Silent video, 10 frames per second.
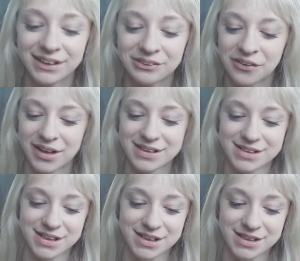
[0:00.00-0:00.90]

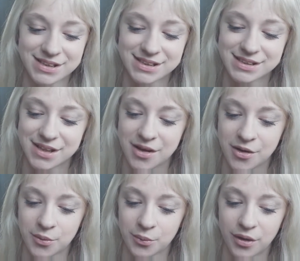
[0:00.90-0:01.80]
Right,
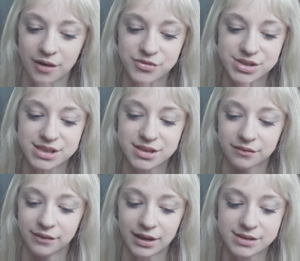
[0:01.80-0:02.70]
so I've just
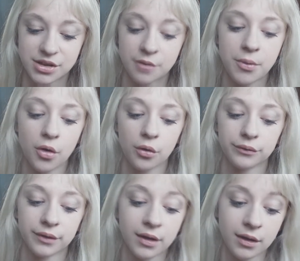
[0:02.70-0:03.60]
done that. So I put on